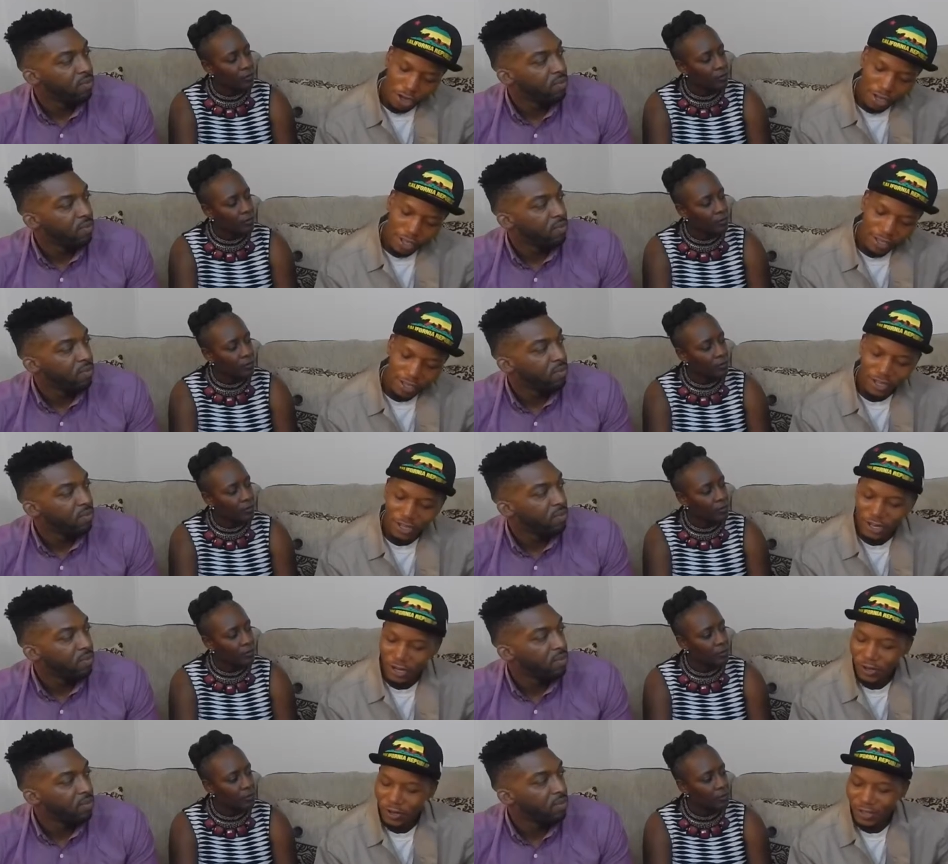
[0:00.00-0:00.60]
Speaker 1: you?
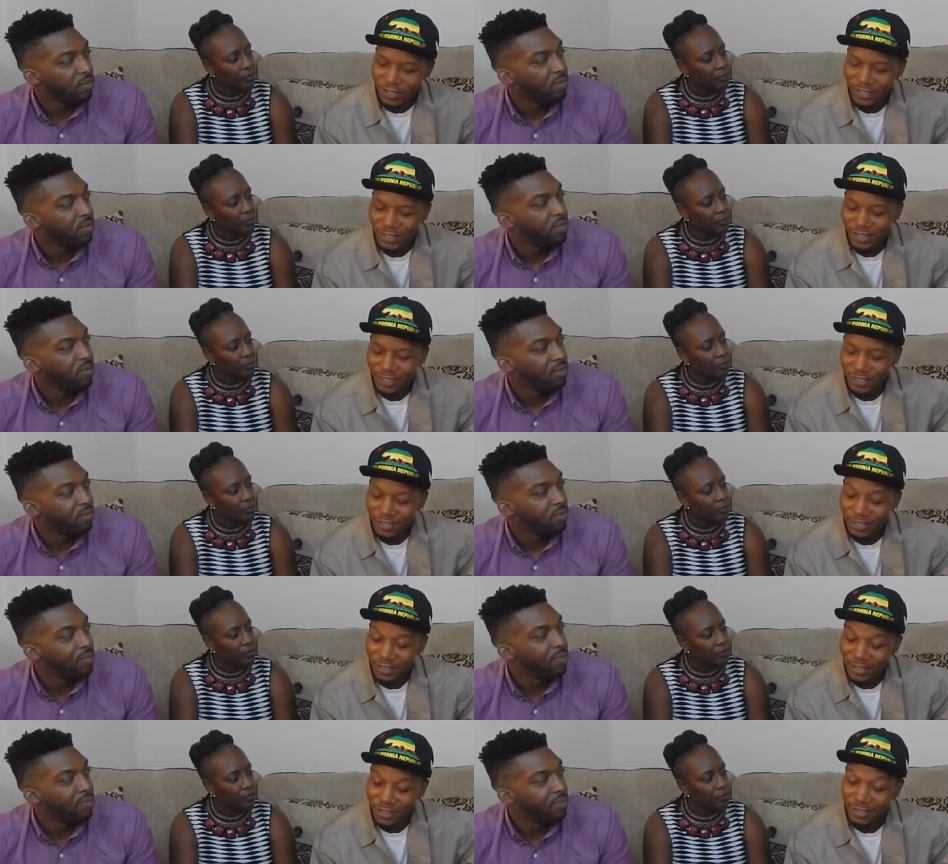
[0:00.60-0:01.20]
You know, and it's like,
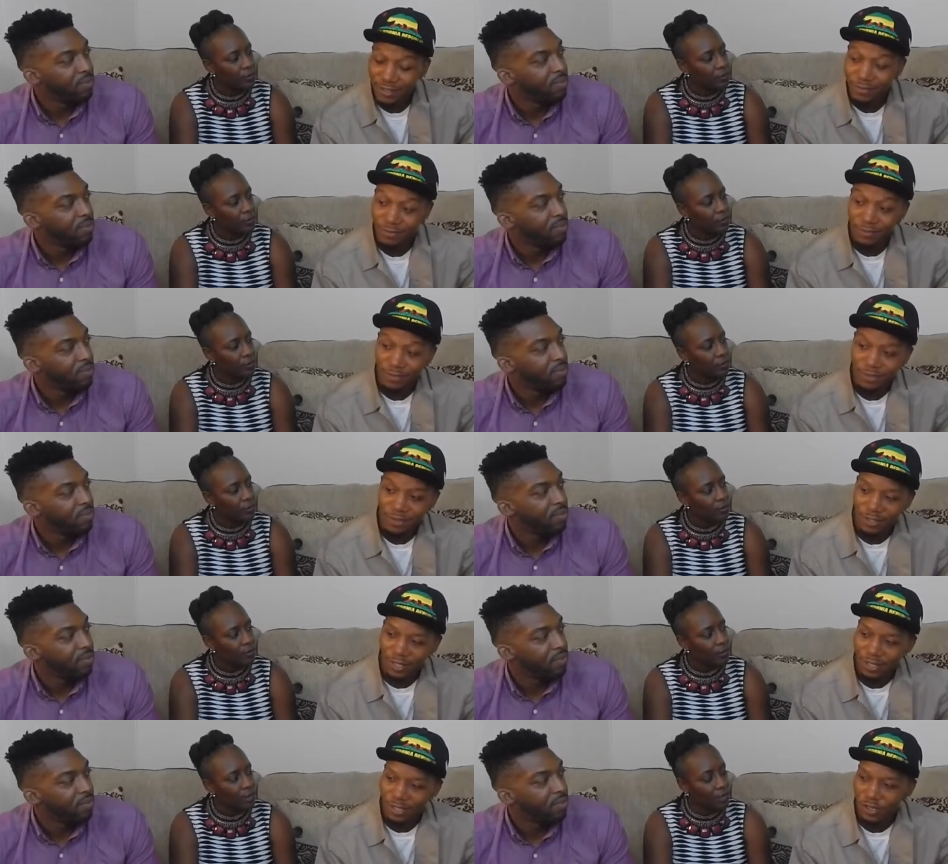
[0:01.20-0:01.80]
okay,
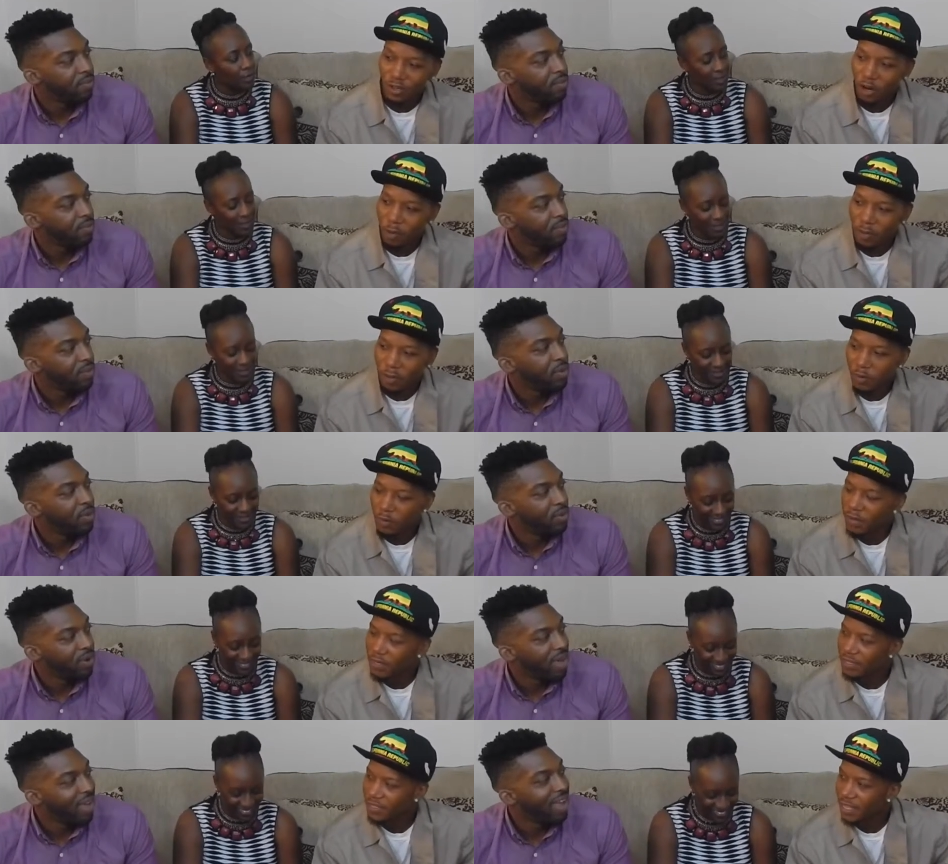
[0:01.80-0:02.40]
okay.
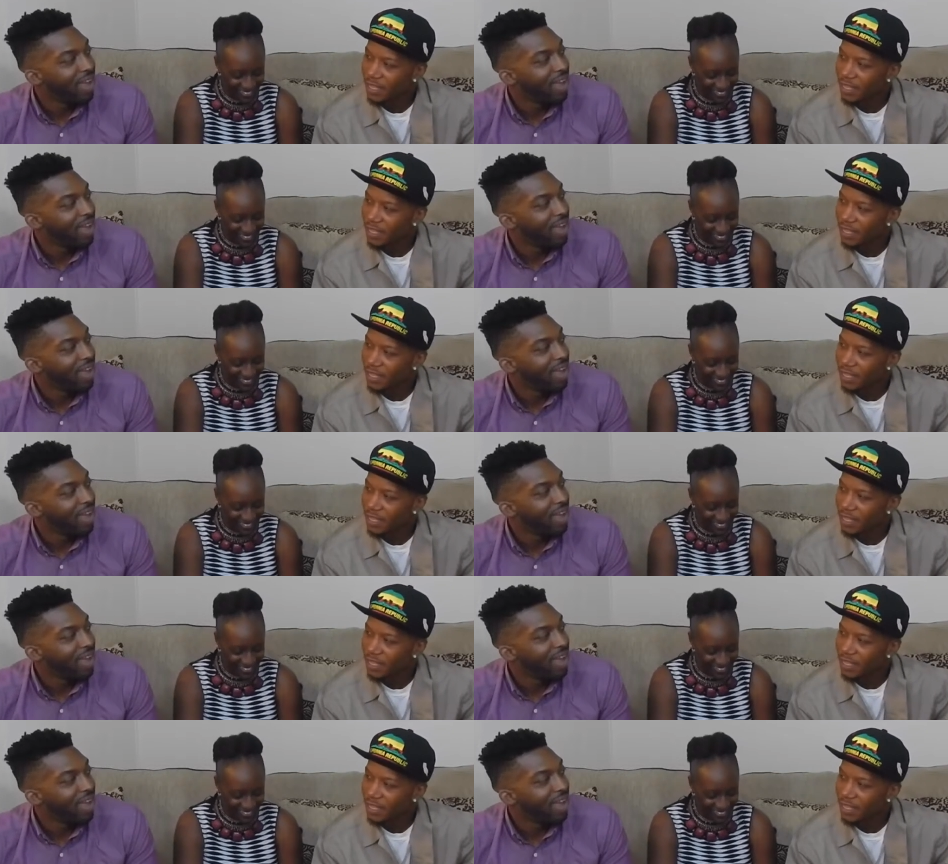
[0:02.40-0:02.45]
You, know,